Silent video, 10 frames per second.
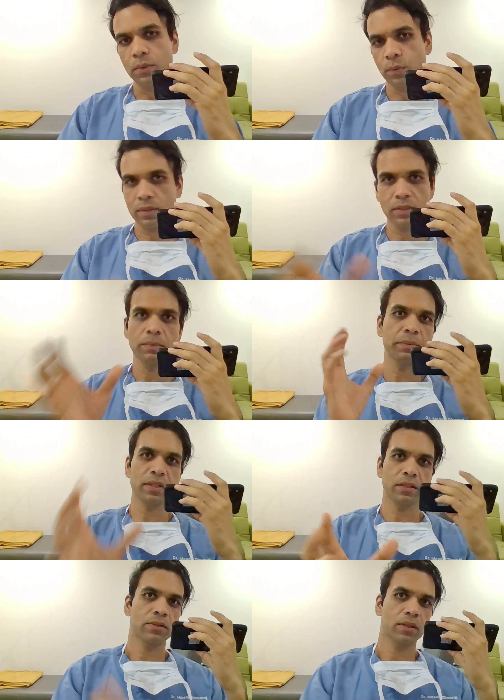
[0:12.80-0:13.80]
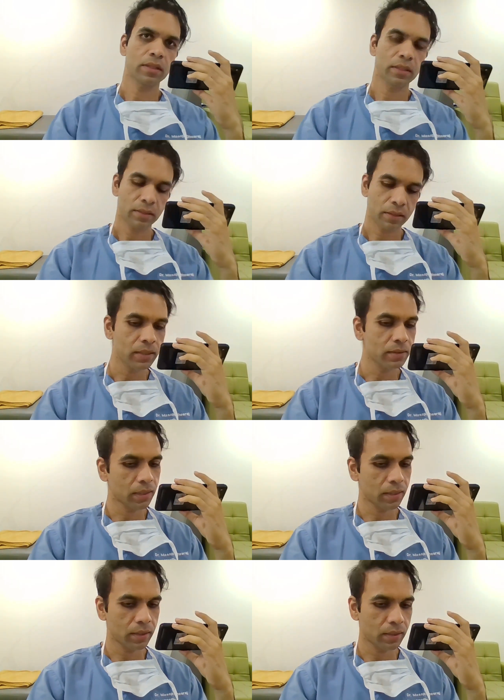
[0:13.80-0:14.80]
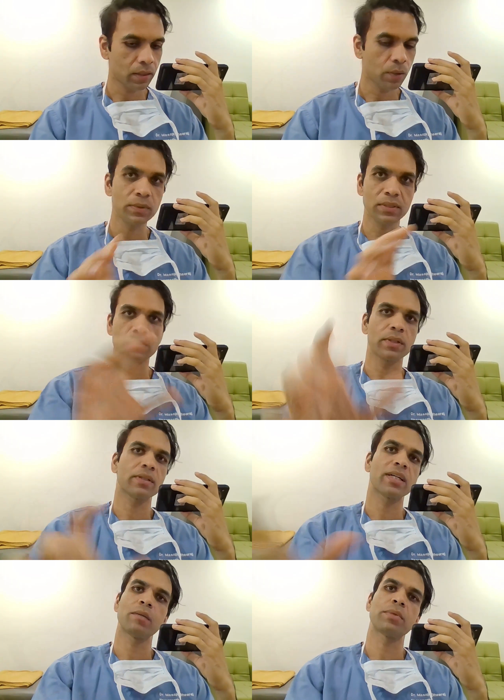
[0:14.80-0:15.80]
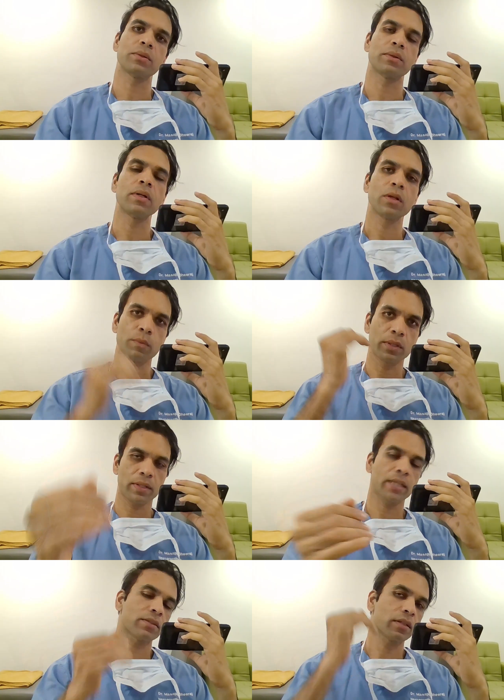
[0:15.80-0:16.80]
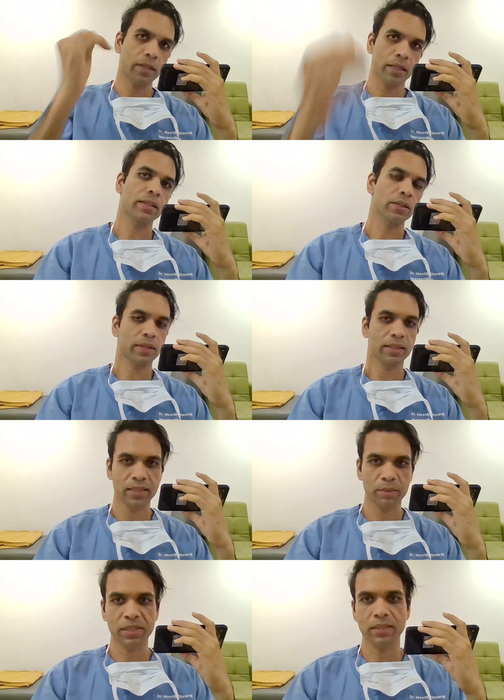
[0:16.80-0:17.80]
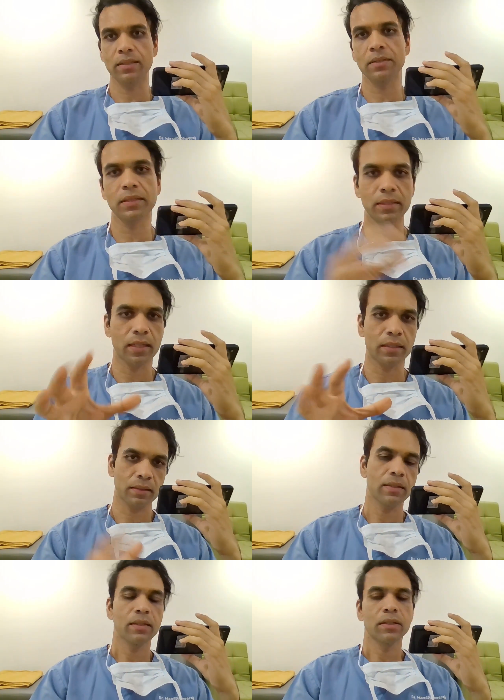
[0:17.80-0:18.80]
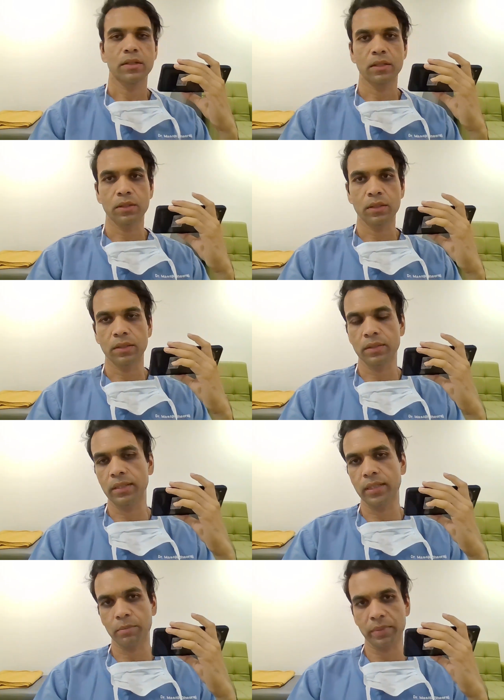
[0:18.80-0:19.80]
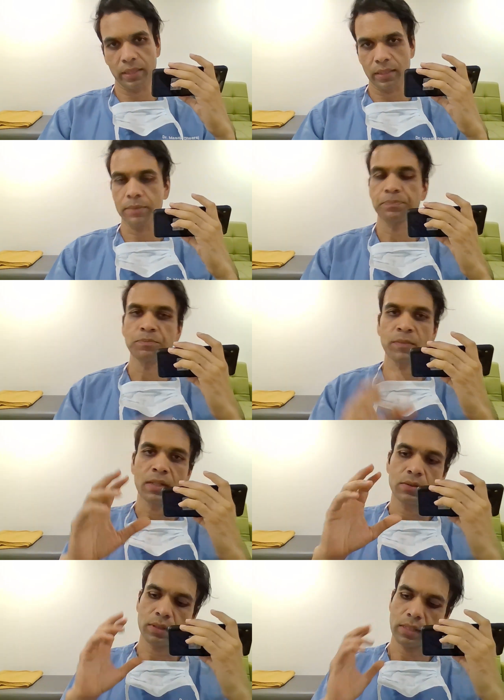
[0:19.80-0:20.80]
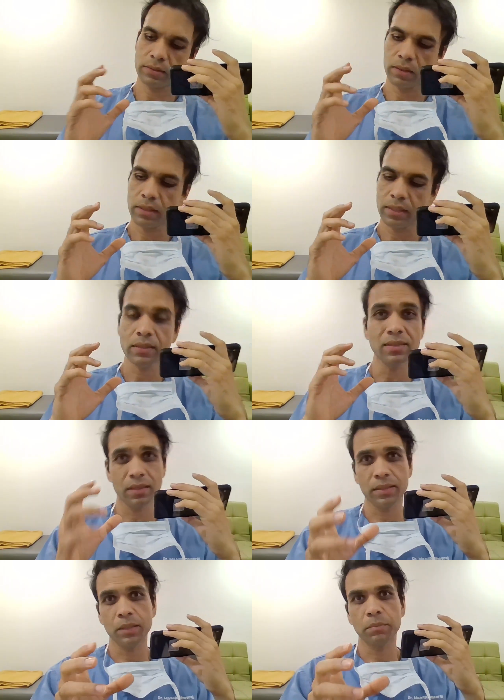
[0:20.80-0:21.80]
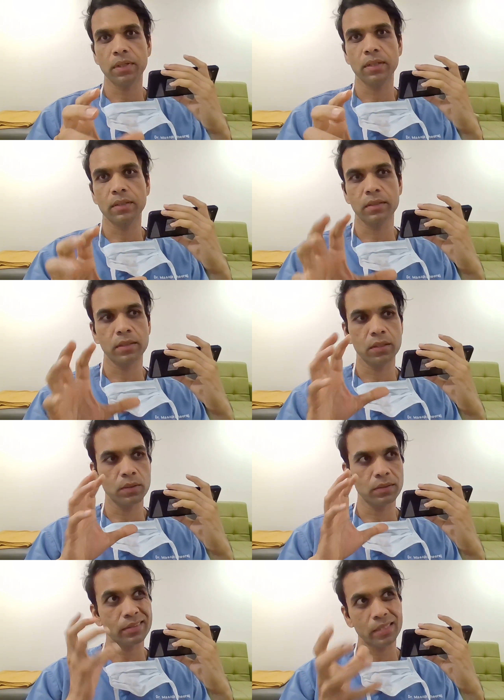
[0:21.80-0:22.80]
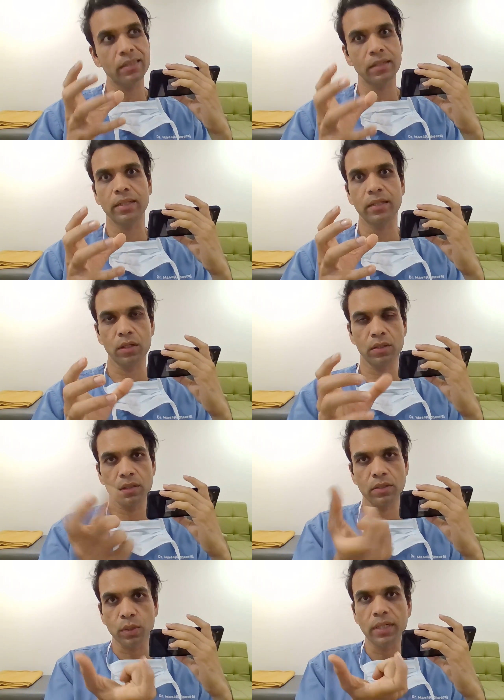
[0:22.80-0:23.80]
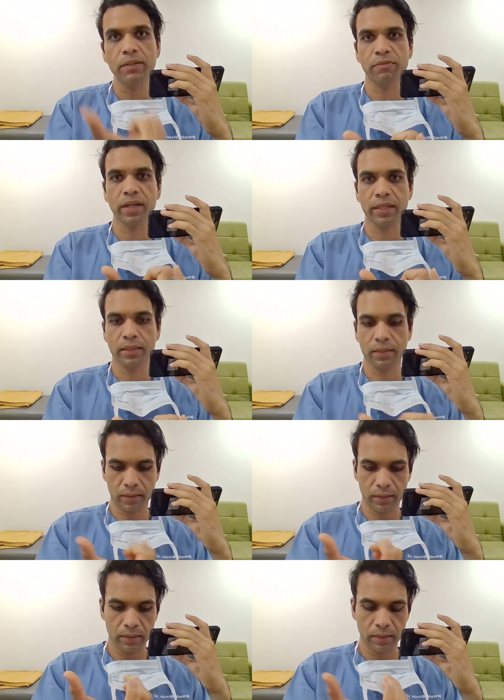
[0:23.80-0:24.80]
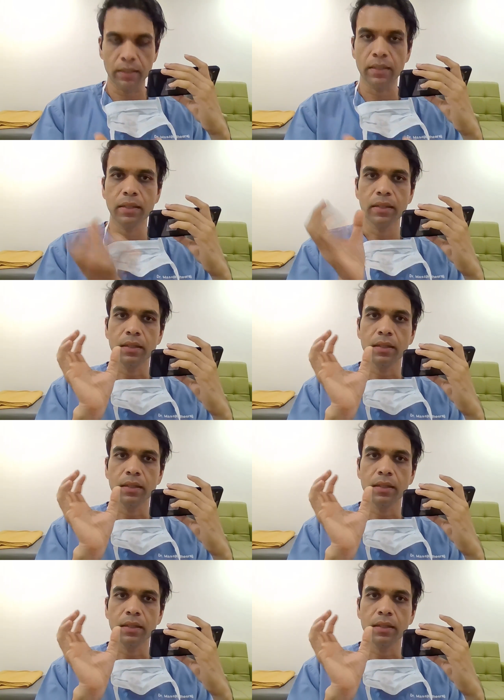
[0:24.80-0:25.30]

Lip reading: what this memory consolidation is and then how is it going to help you when you're actually writing your examination in that 3-hour period. So consolidation is nothing but, you know, strengthening or solidifying the